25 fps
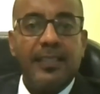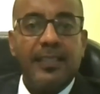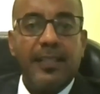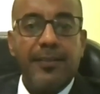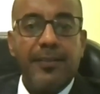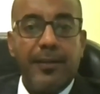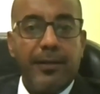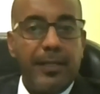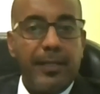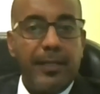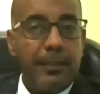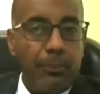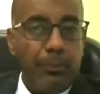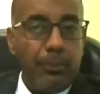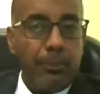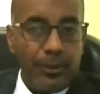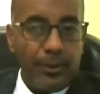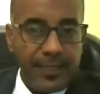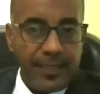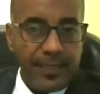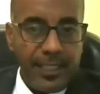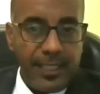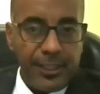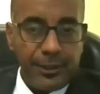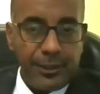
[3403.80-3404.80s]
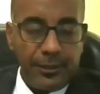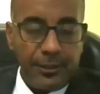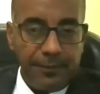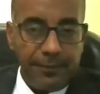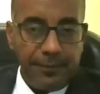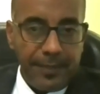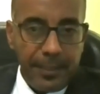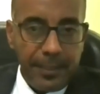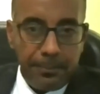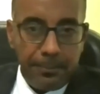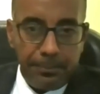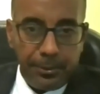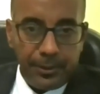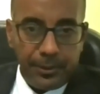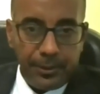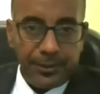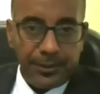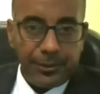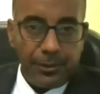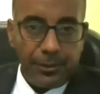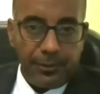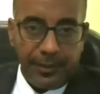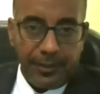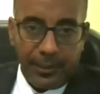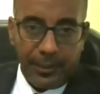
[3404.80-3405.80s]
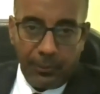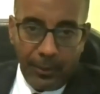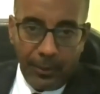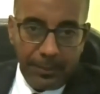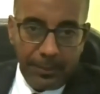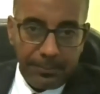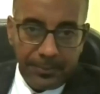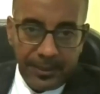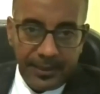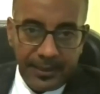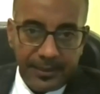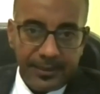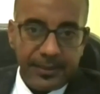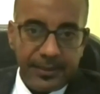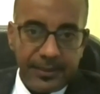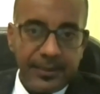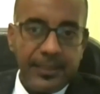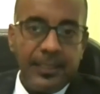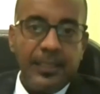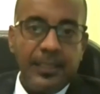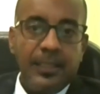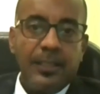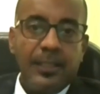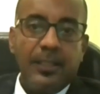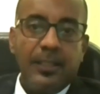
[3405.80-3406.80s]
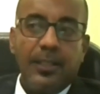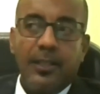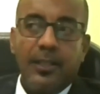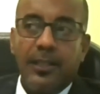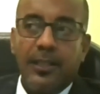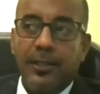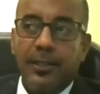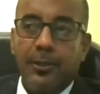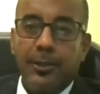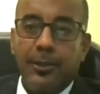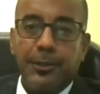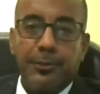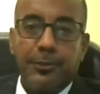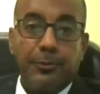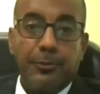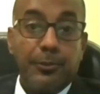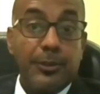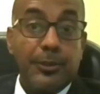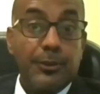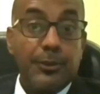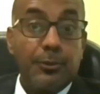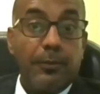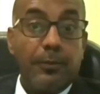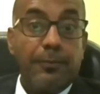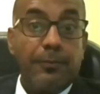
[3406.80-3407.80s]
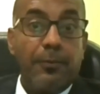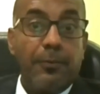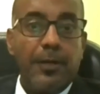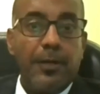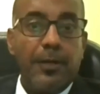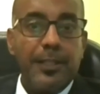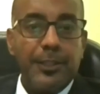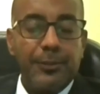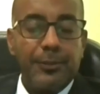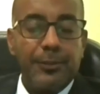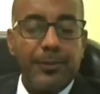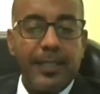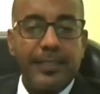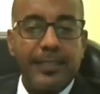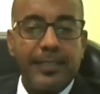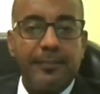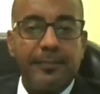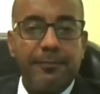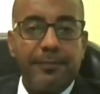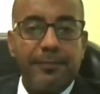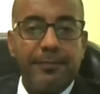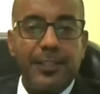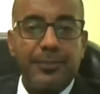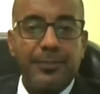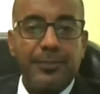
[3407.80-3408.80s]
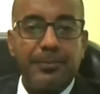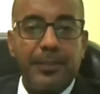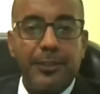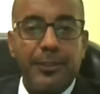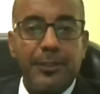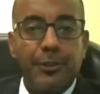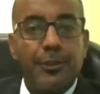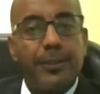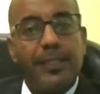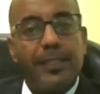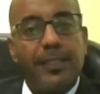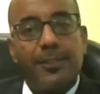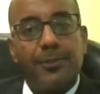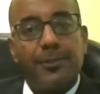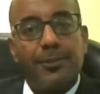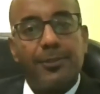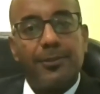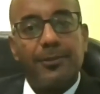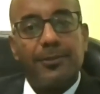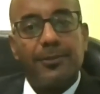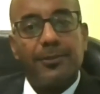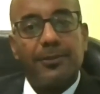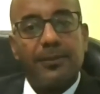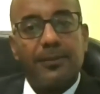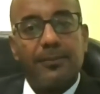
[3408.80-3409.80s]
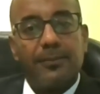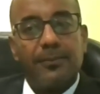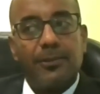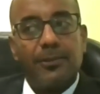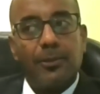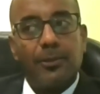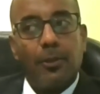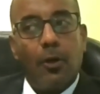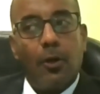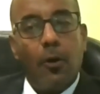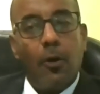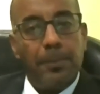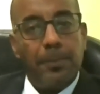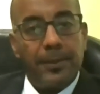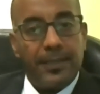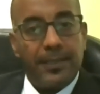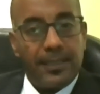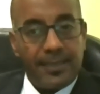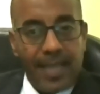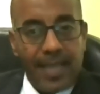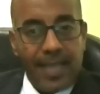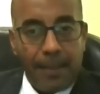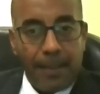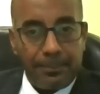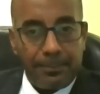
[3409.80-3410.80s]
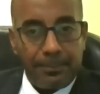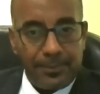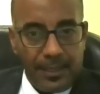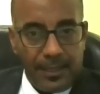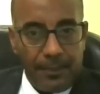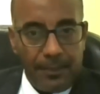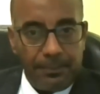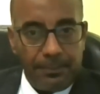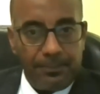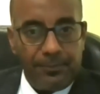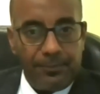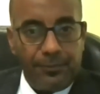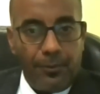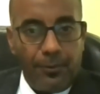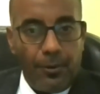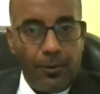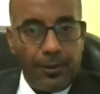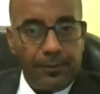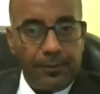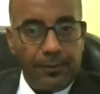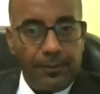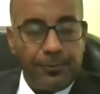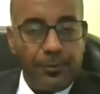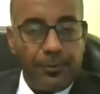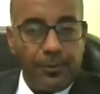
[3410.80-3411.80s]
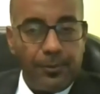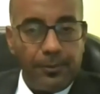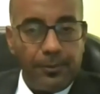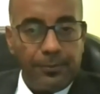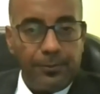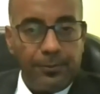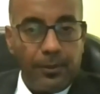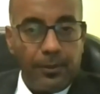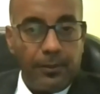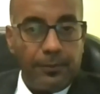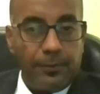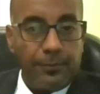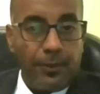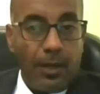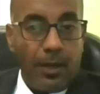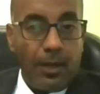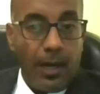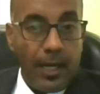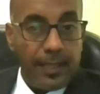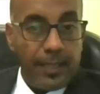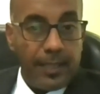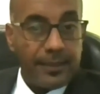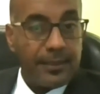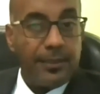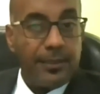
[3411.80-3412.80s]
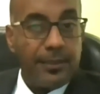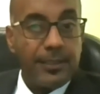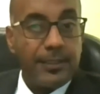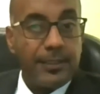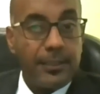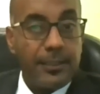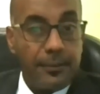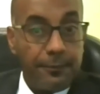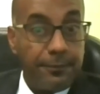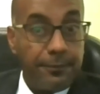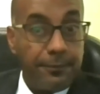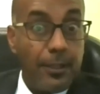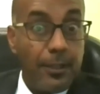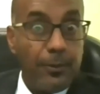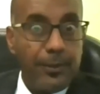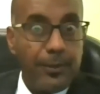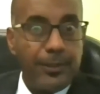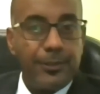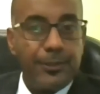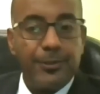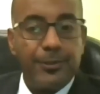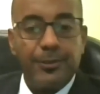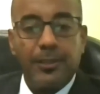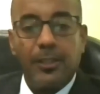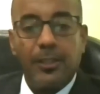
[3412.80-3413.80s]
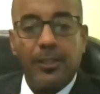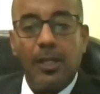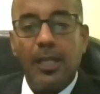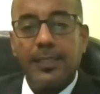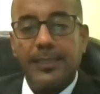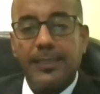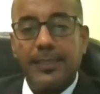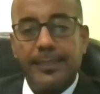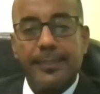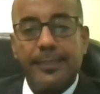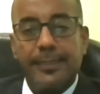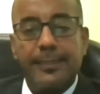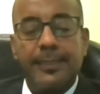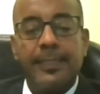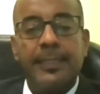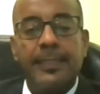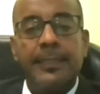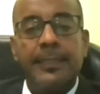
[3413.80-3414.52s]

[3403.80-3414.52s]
their importation of inputs or equipment, or to restore foreign direct investment, you need to open the taps up for hard currency to flow into the continent.